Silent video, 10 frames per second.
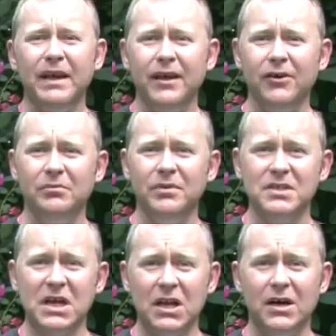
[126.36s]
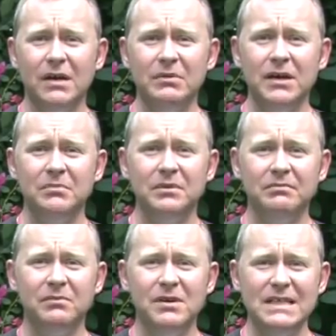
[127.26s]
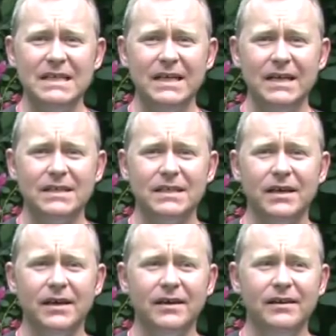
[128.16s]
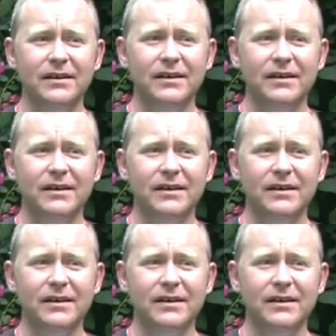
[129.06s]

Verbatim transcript: of help to climb up, but once it gets there,